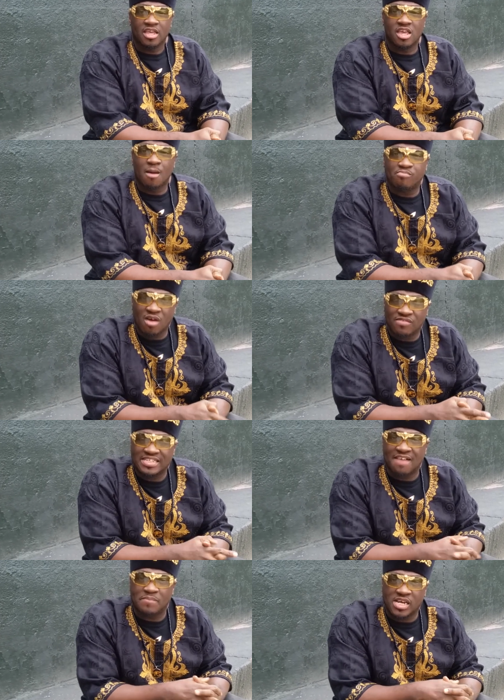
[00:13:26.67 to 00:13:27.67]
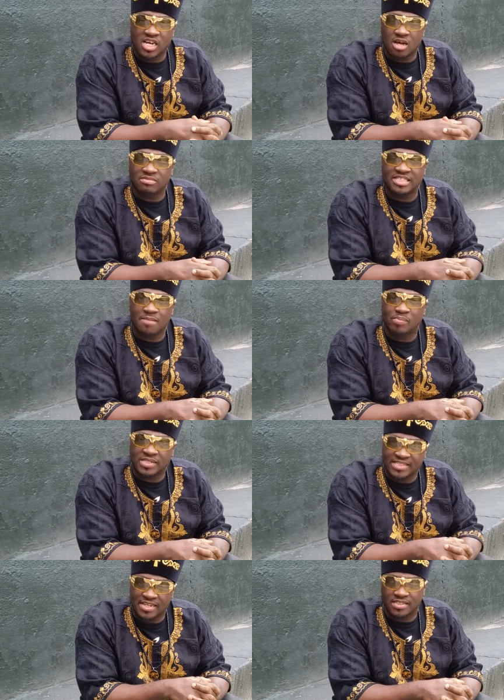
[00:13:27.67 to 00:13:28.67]
Y'all brothers have become
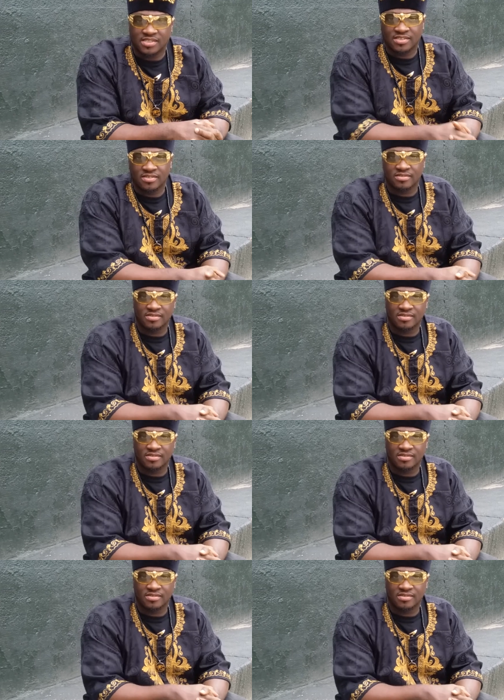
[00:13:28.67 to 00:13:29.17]
10%ers.